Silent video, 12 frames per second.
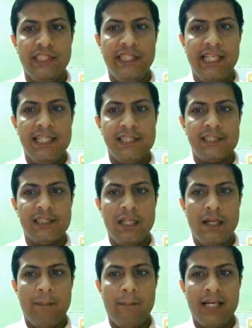dash
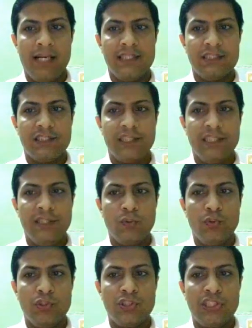minus 3
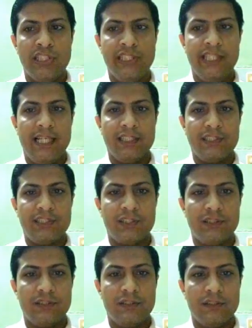root C dash.
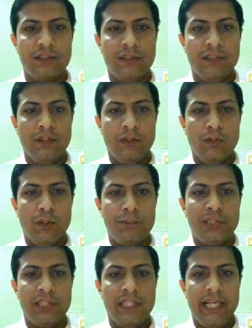
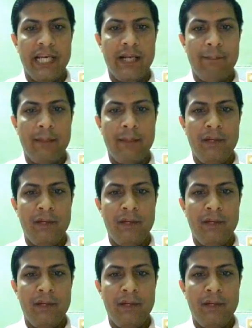Option A may be